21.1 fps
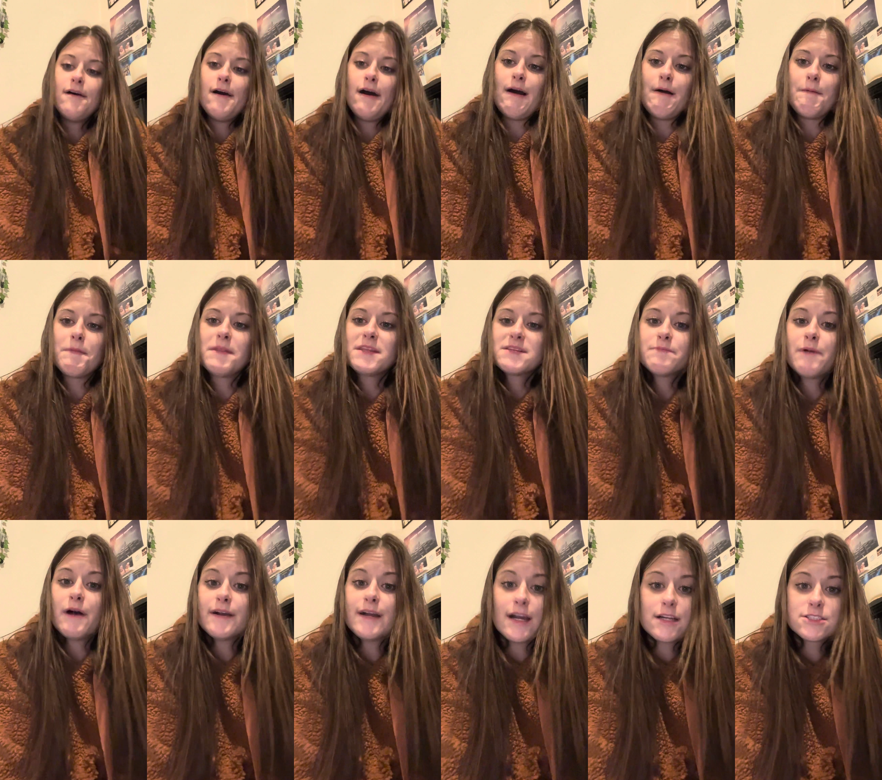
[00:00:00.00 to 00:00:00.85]
This
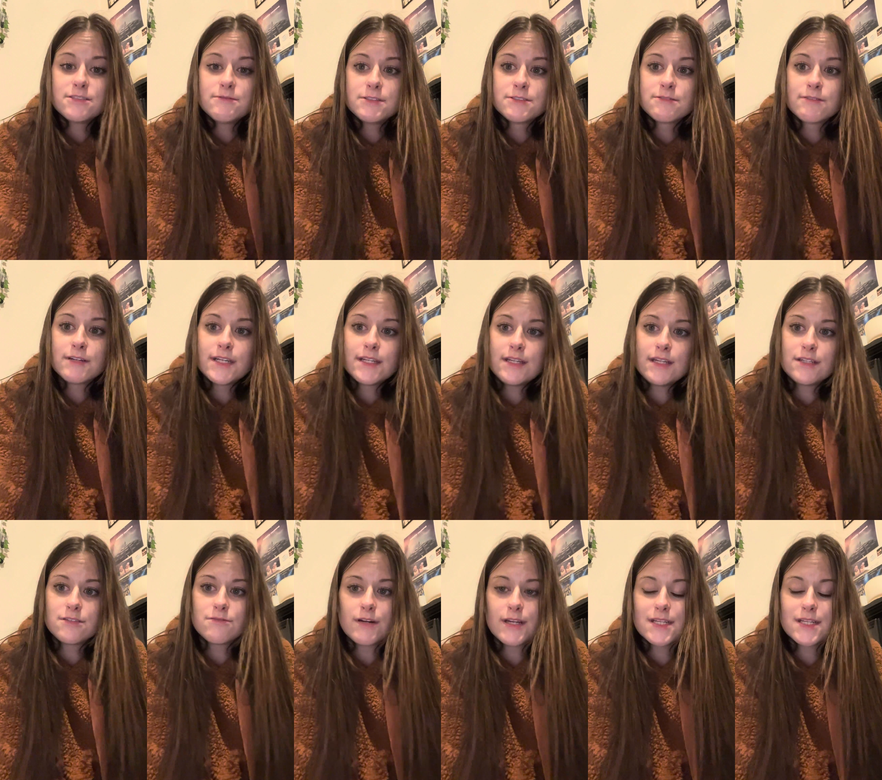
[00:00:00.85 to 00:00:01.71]
blog actually was written
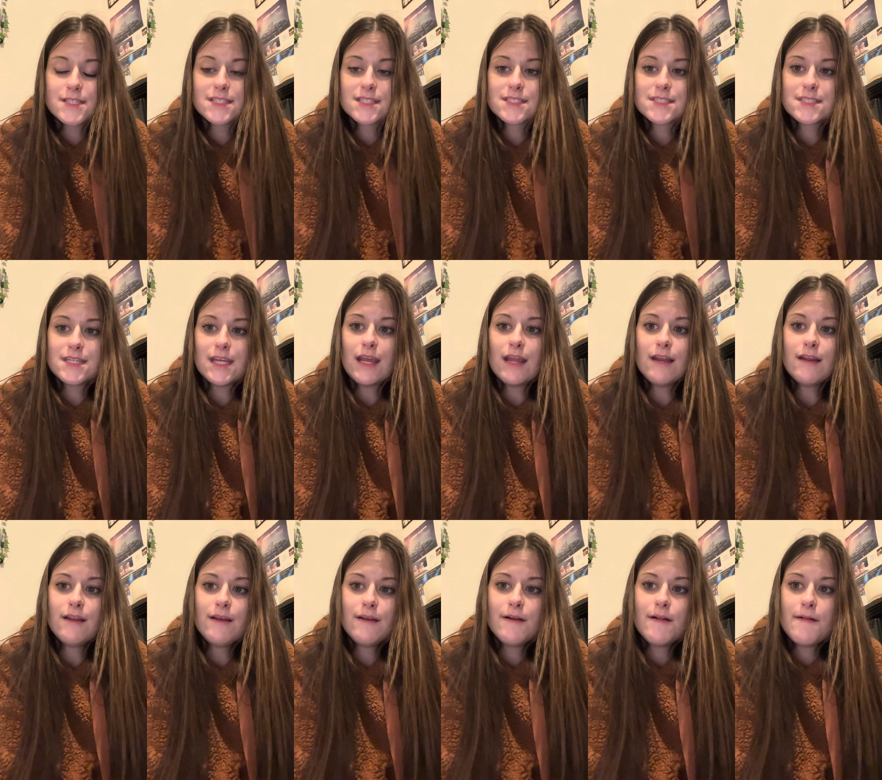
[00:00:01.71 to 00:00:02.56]
in
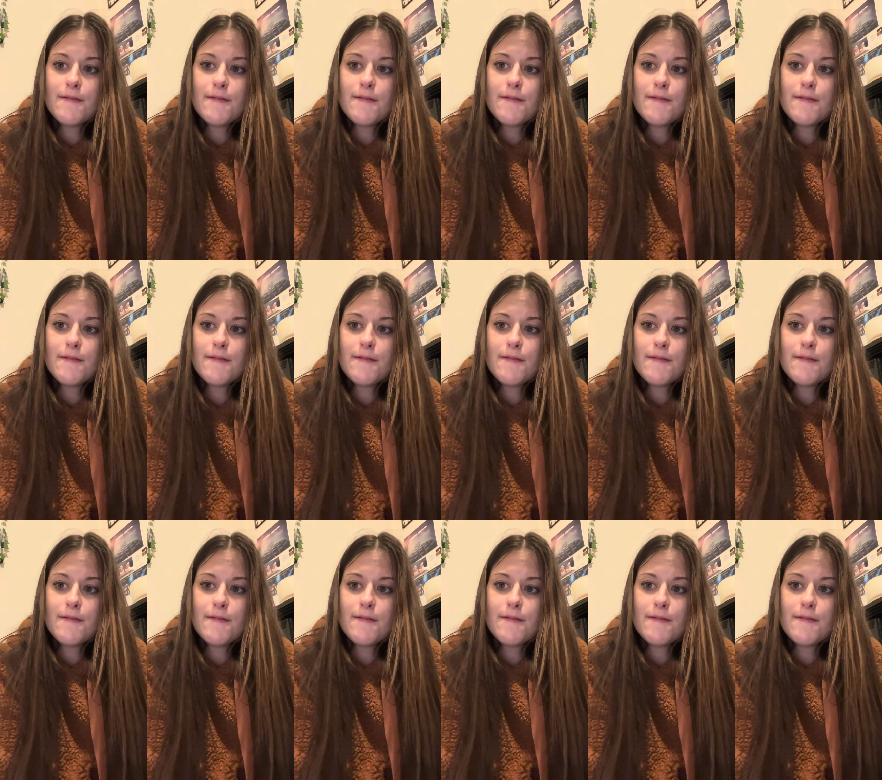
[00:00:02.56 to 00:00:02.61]
2016,